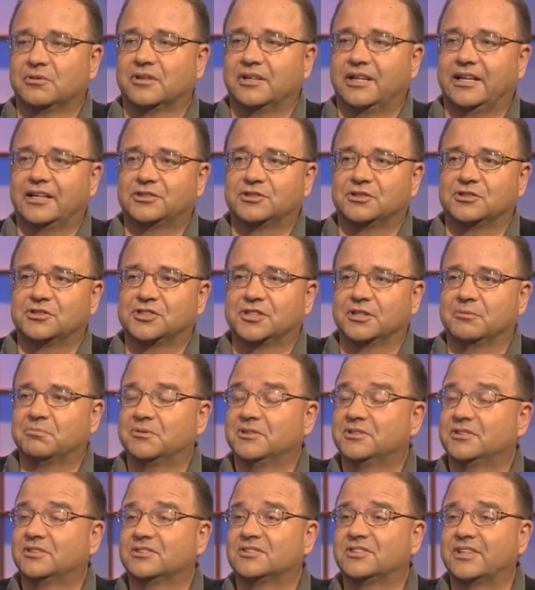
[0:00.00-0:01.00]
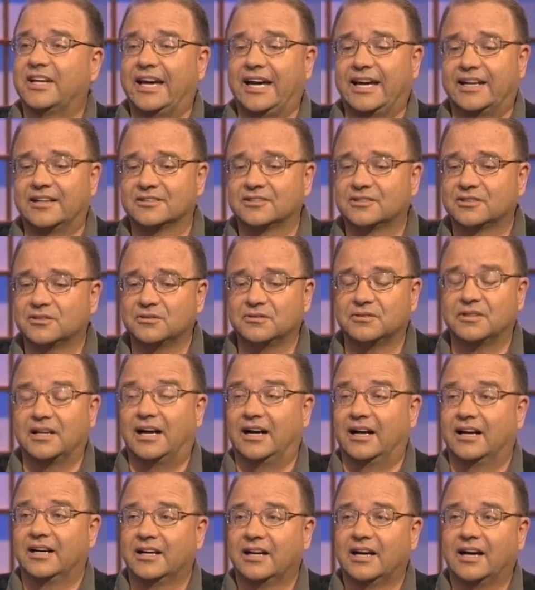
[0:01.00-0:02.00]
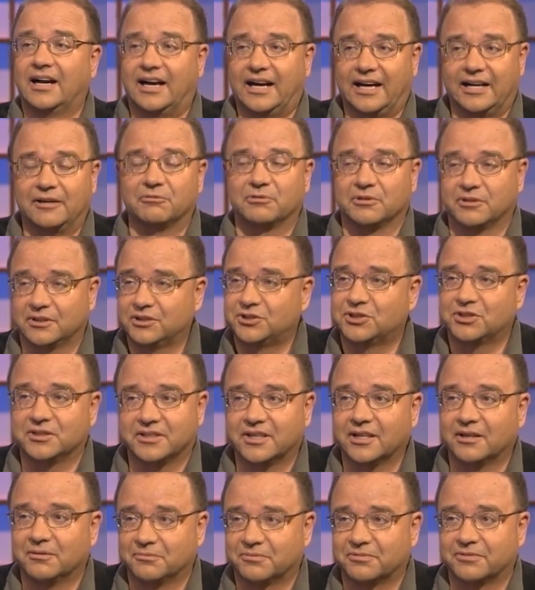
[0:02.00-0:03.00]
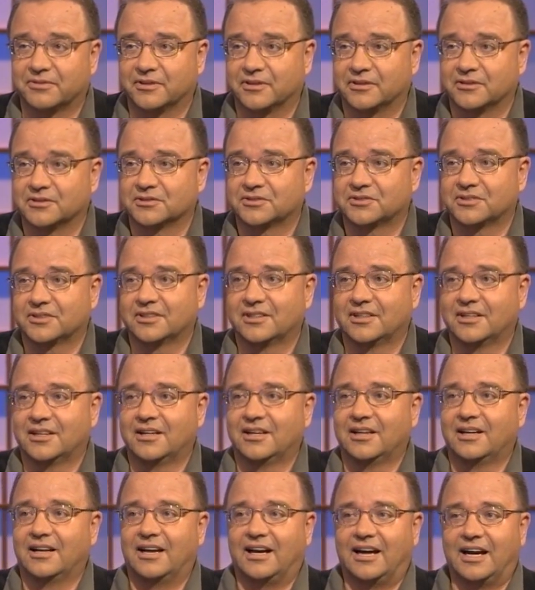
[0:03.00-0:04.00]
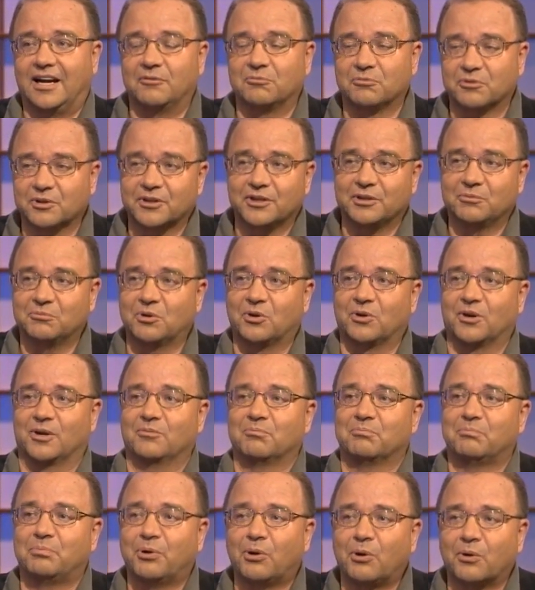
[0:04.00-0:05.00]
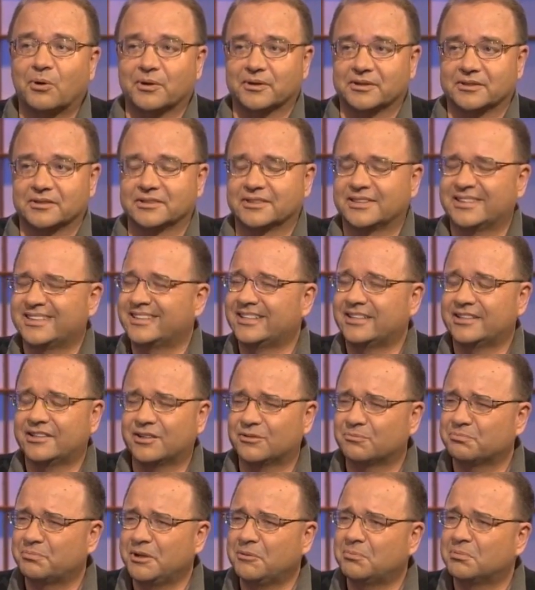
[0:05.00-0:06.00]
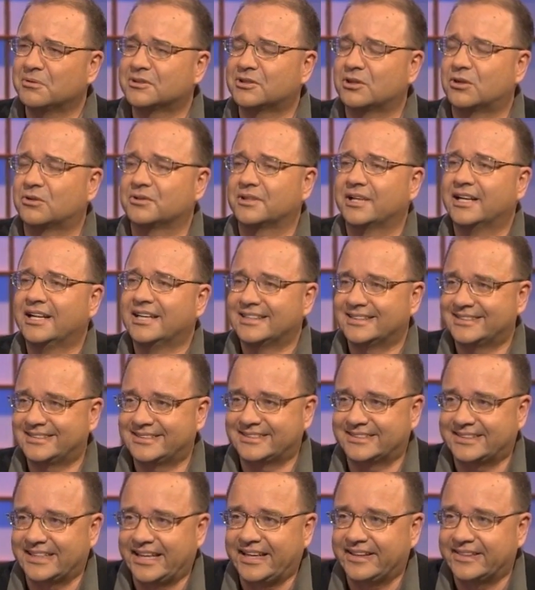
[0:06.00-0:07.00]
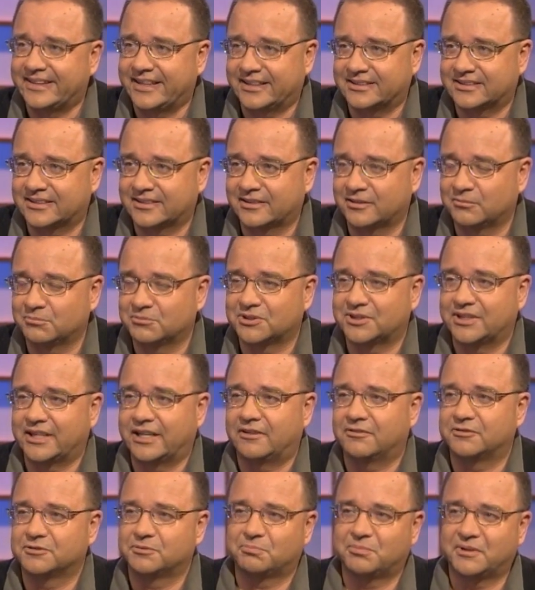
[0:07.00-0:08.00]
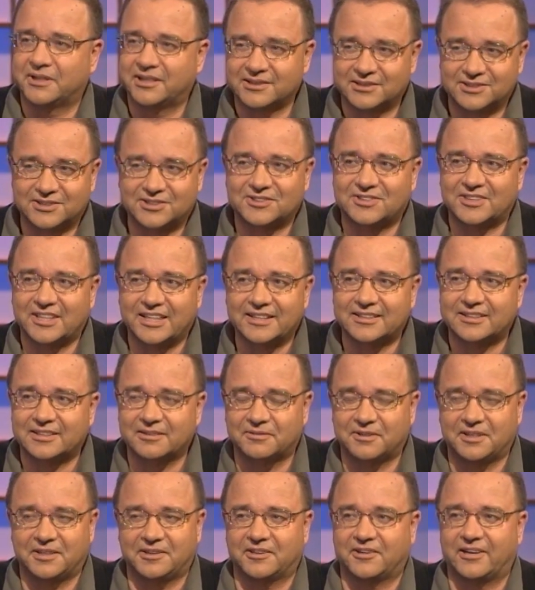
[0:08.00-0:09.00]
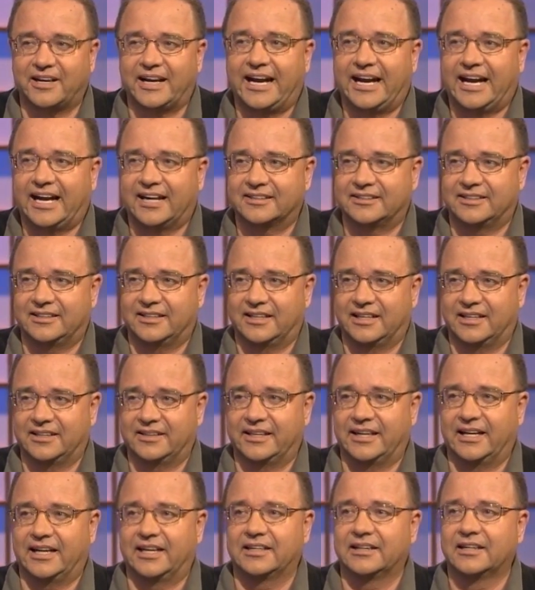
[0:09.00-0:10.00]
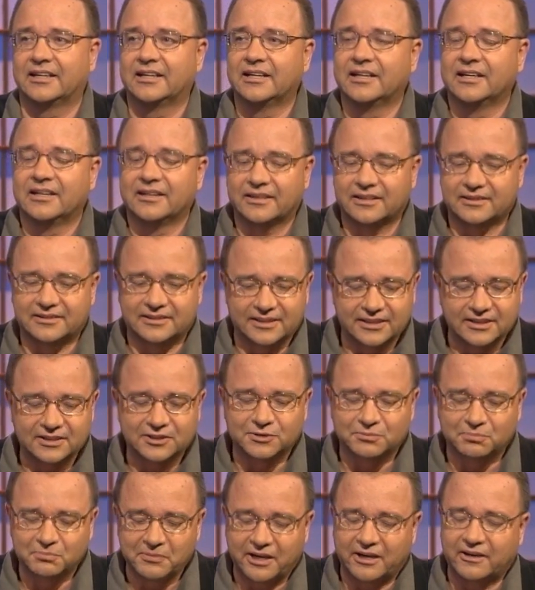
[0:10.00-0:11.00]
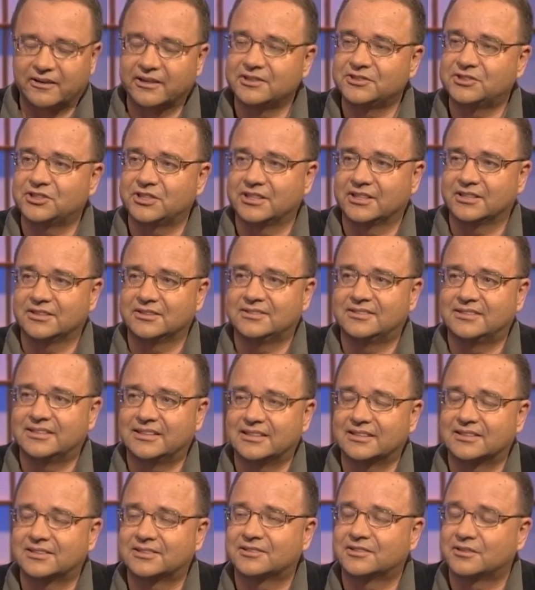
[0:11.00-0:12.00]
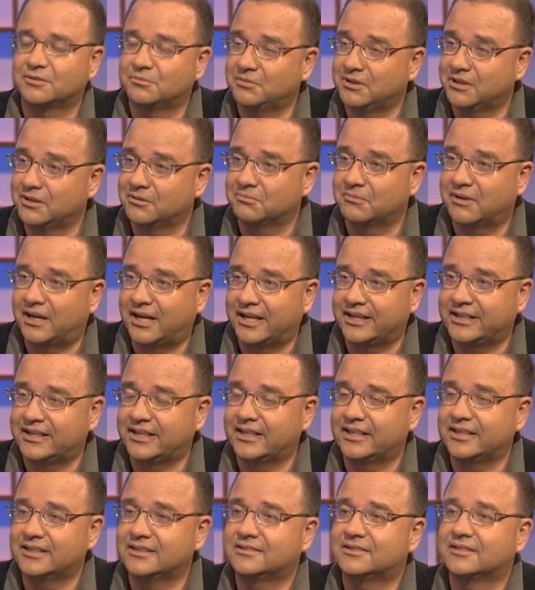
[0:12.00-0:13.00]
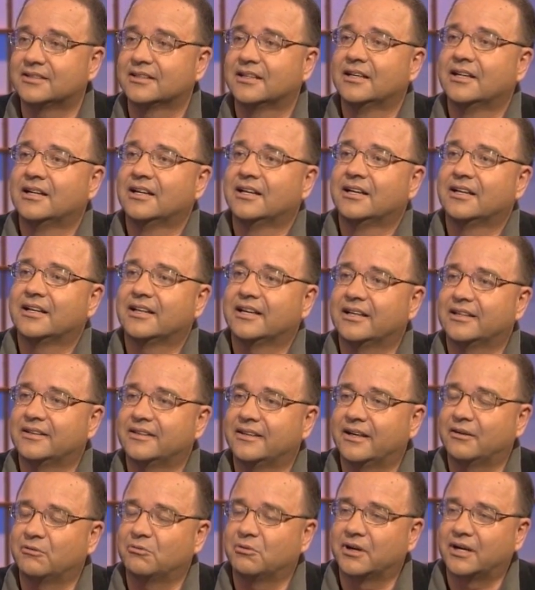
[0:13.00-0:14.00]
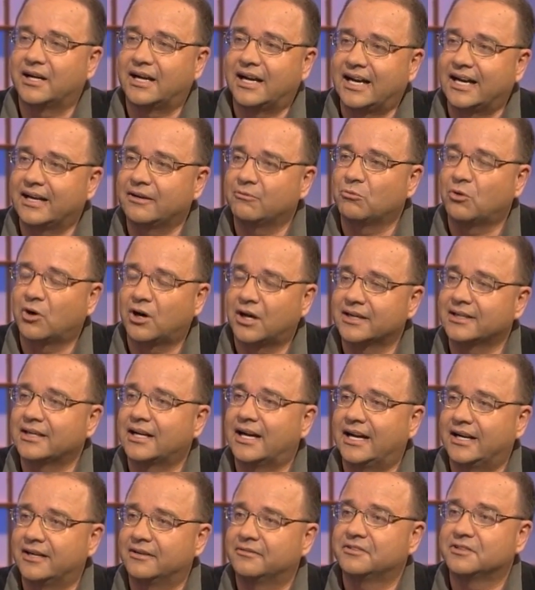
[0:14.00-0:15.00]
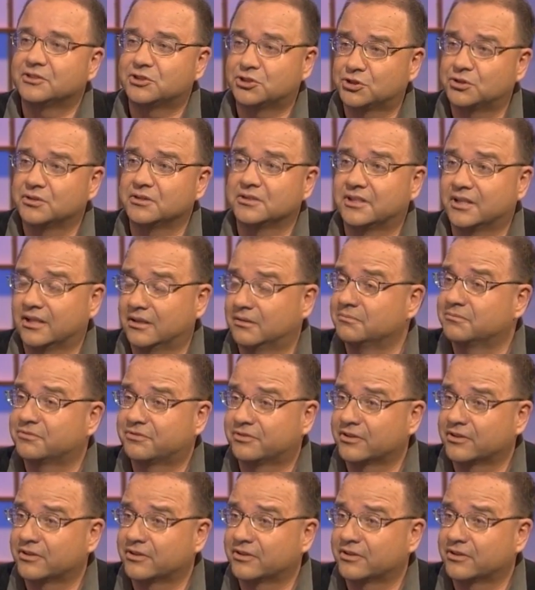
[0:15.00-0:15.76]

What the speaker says: relationship is this attitude, I really should come first. I'm really more important. People don't say that to themselves, but instinctively they're acting on that. Mm-hmm. That this marriage exists to meet my needs and that what I want out of it should come